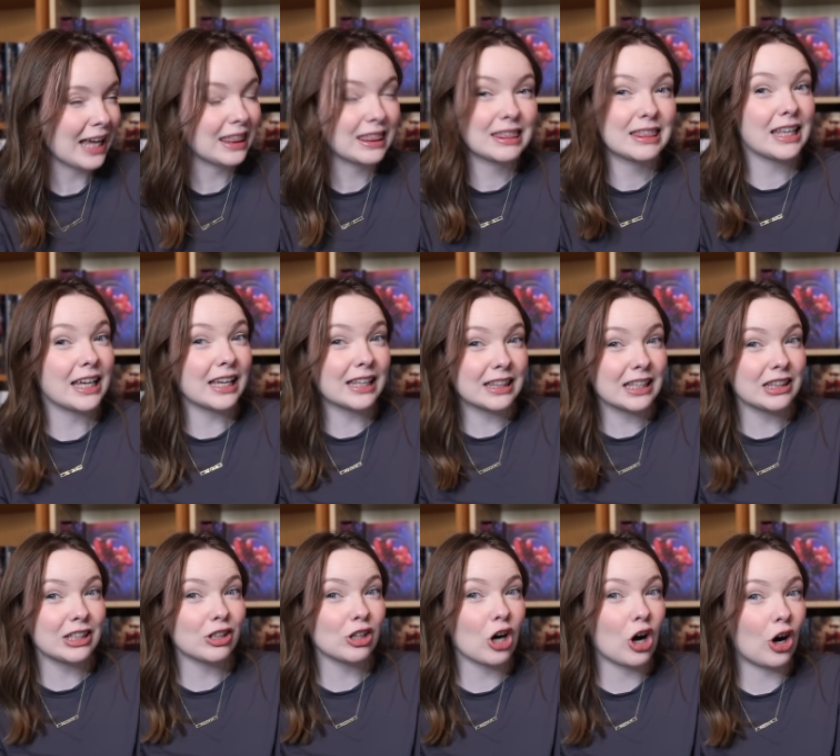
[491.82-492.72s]
I think
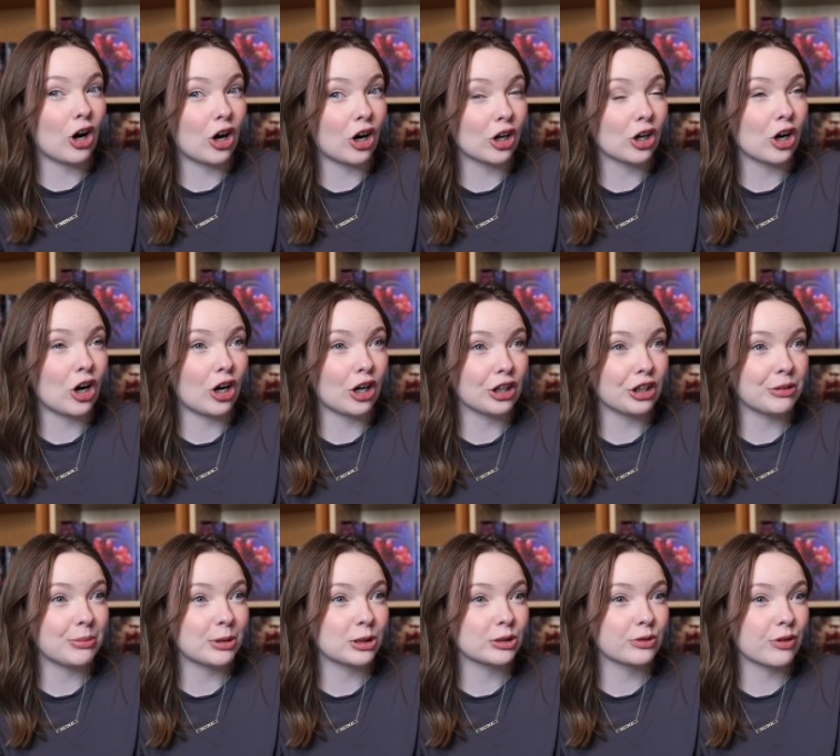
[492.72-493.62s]
that there are
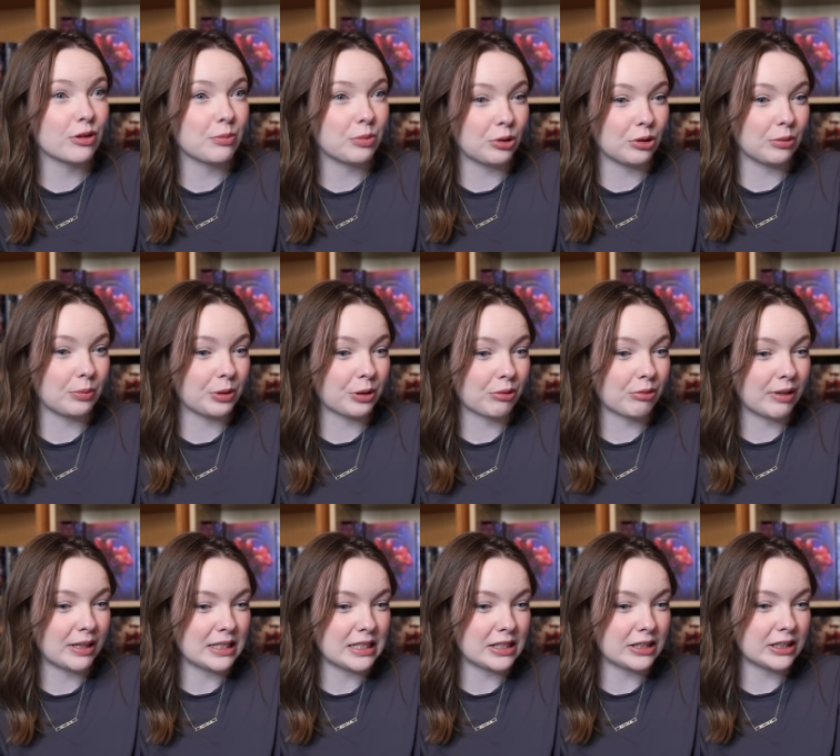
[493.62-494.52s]
audiobooks for the Brutal
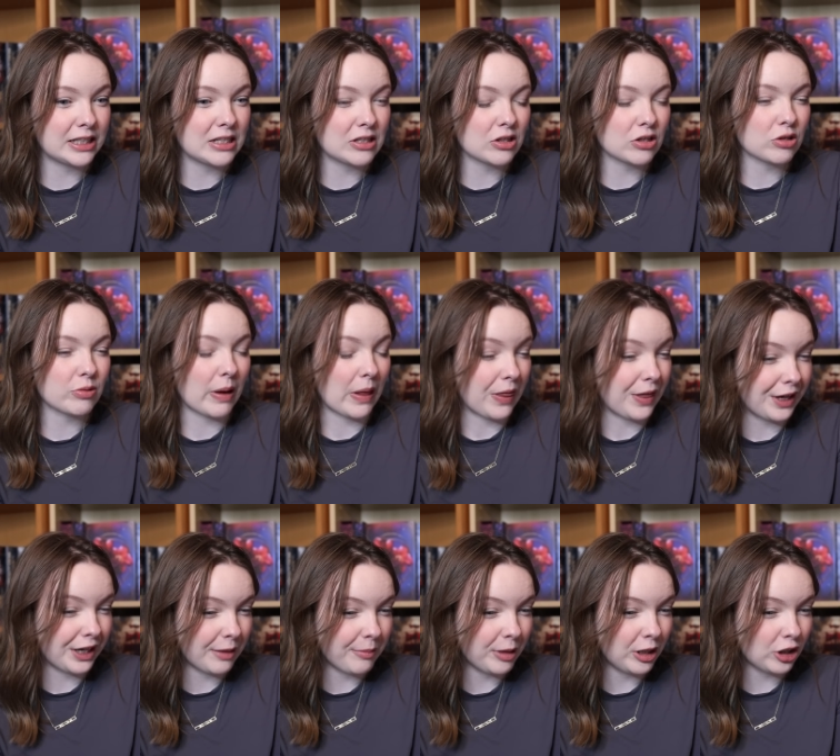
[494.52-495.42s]
Birthright series, so I
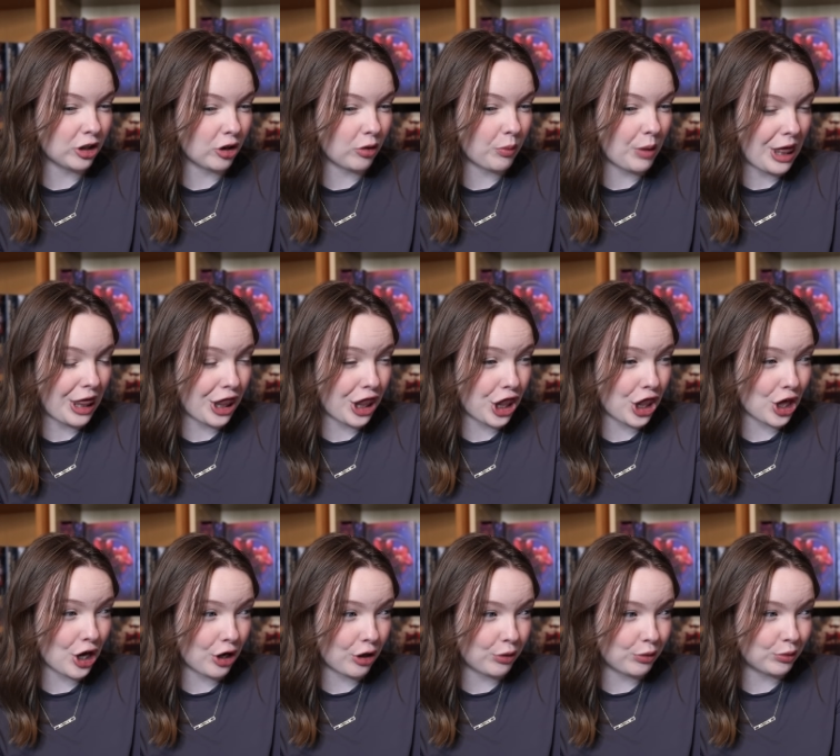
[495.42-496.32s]
think I'm going to go with
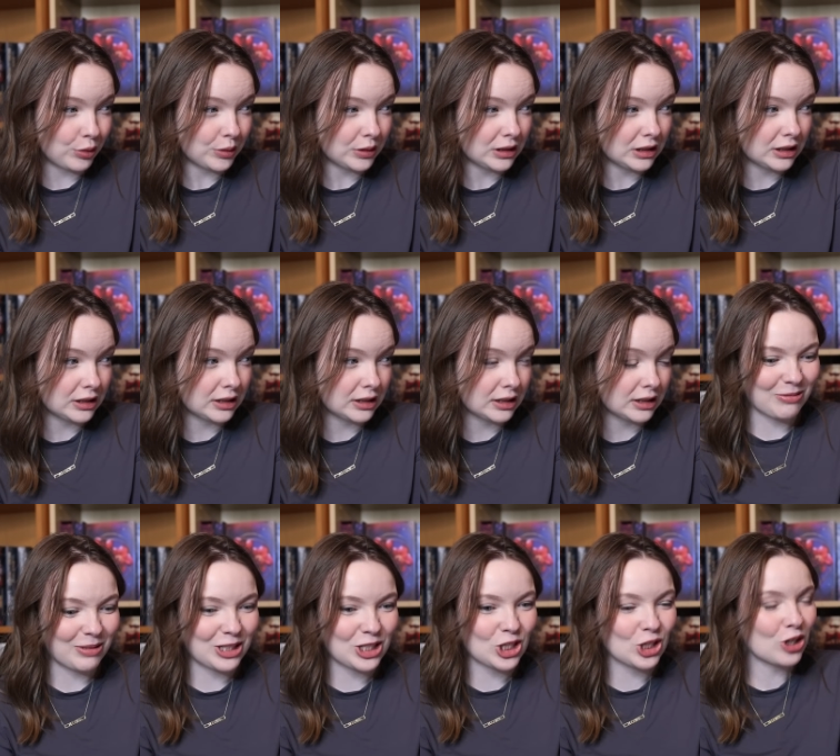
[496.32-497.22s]
those,
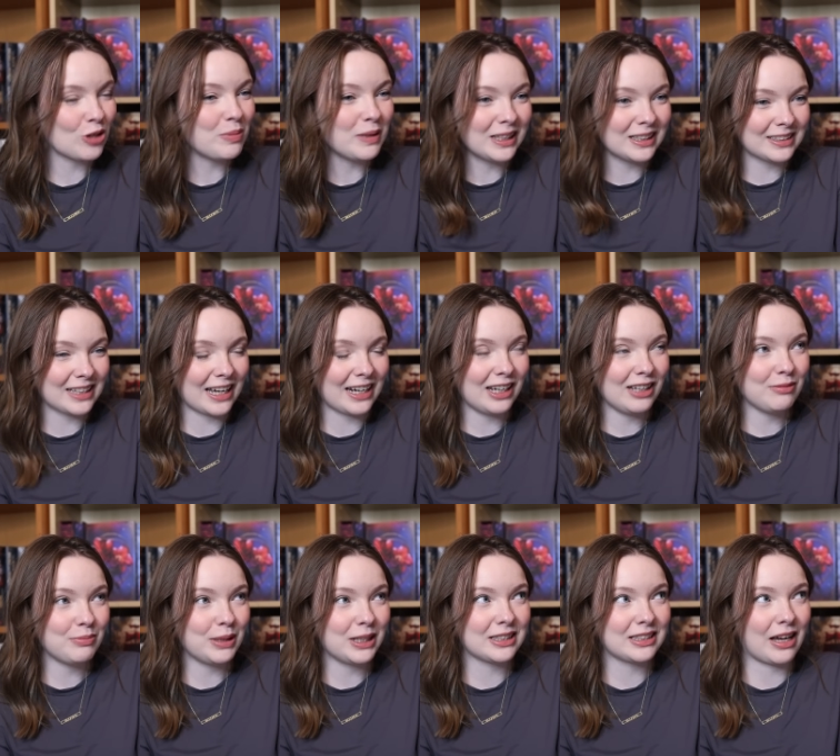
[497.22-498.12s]
which could be
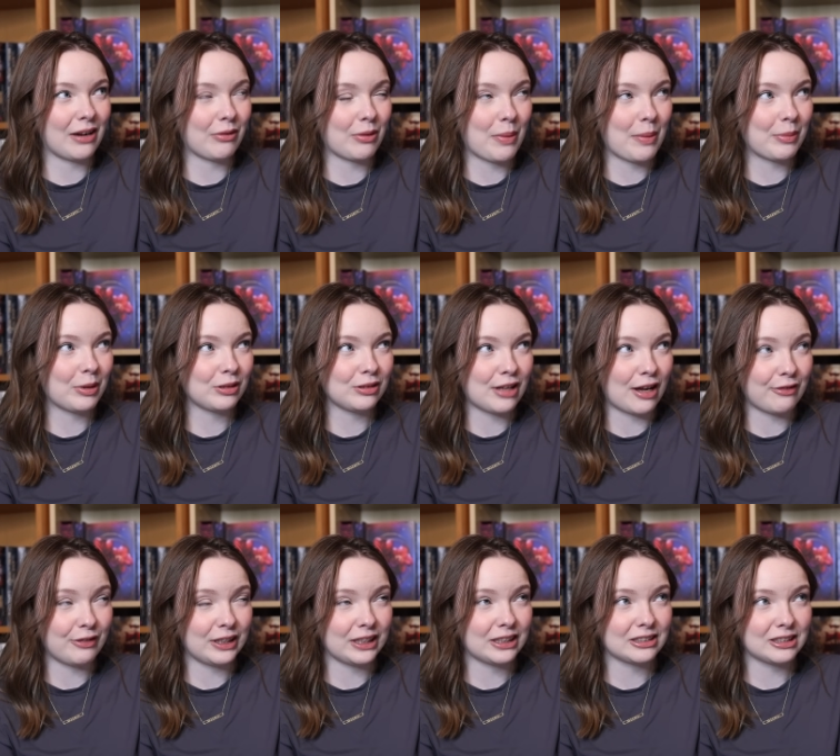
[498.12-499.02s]
exciting because I remember
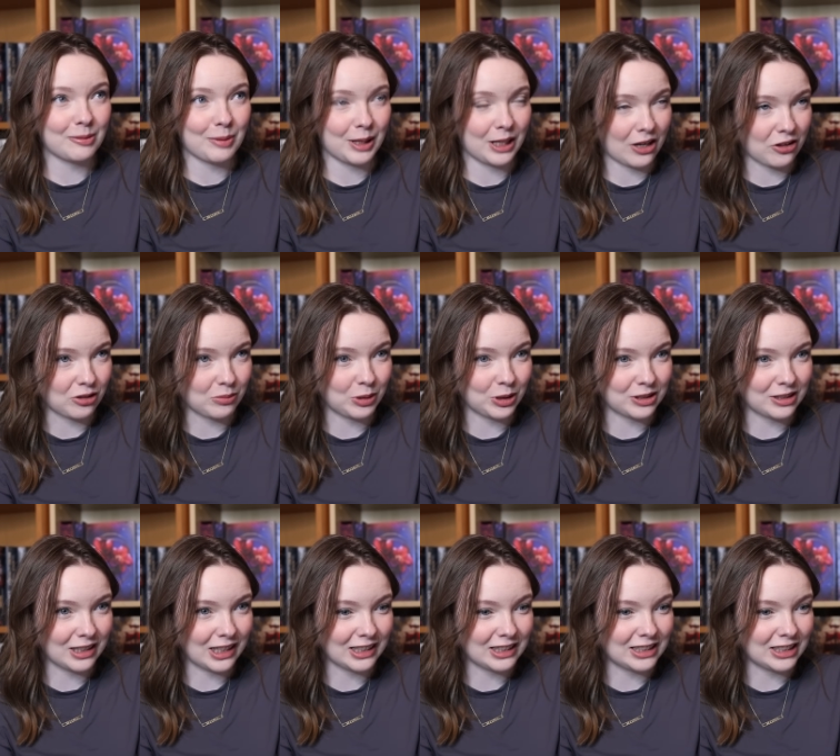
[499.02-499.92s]
loving some of the other books
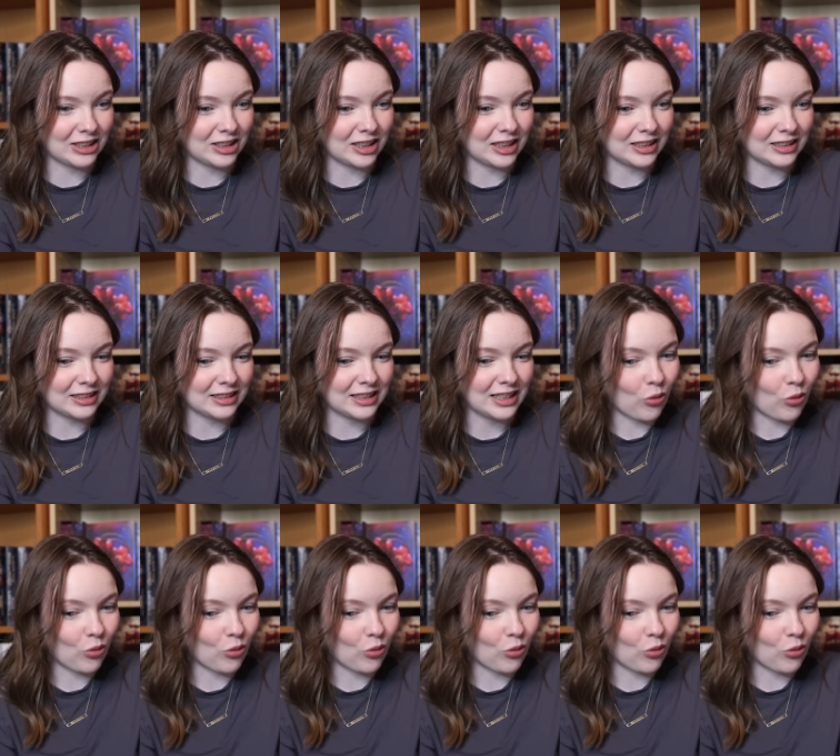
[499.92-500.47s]
in that series.